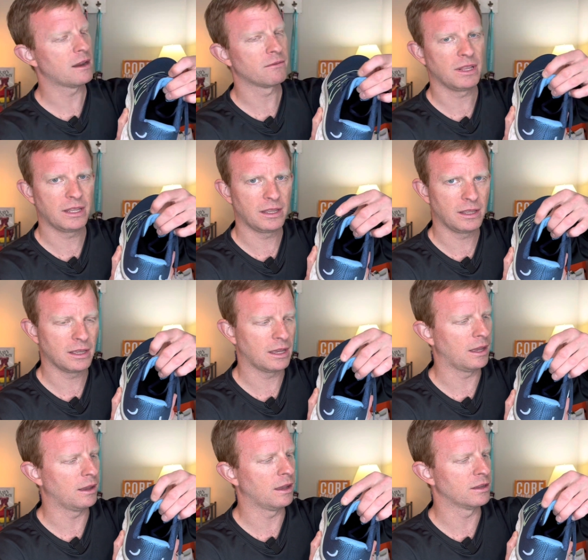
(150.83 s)
really
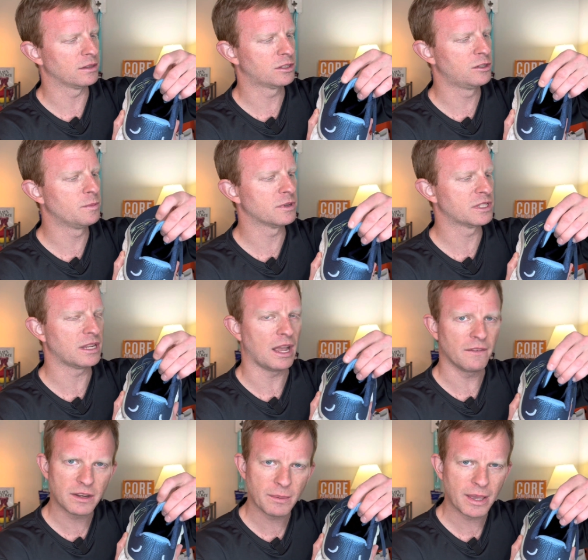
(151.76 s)
a super
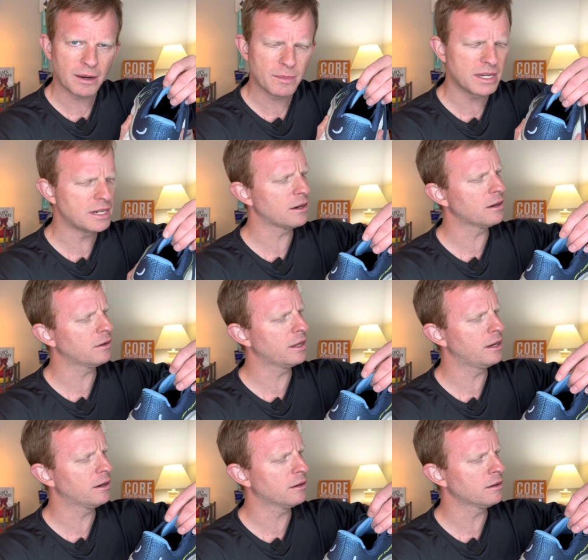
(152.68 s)
soft amount of material
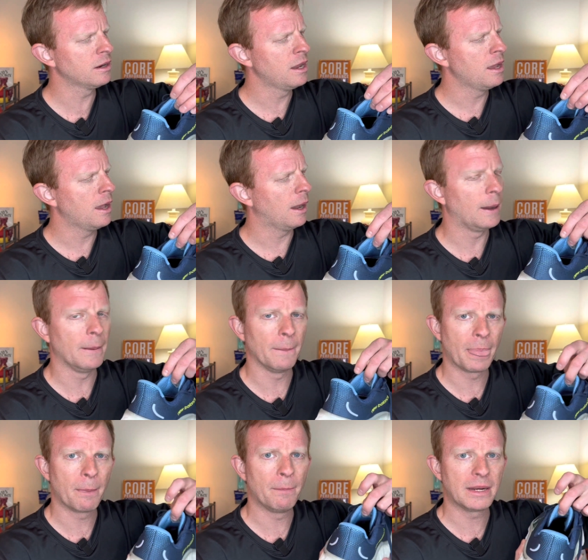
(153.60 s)
here,
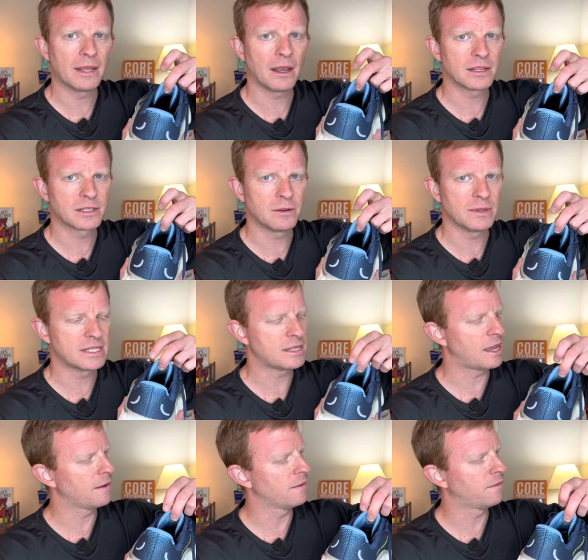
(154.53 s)
but also it's
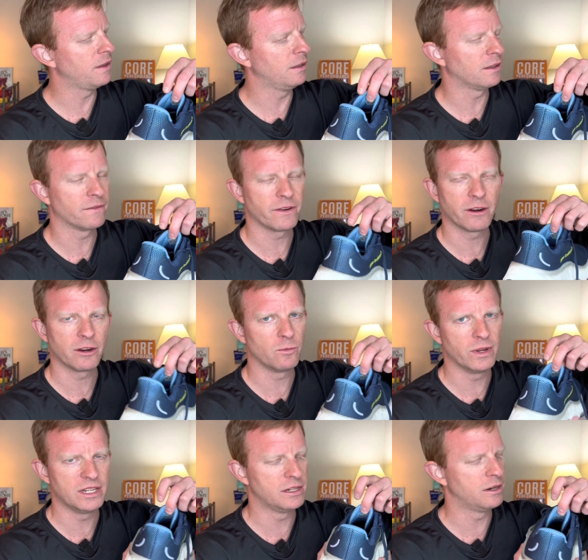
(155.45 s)
not feeling very rigid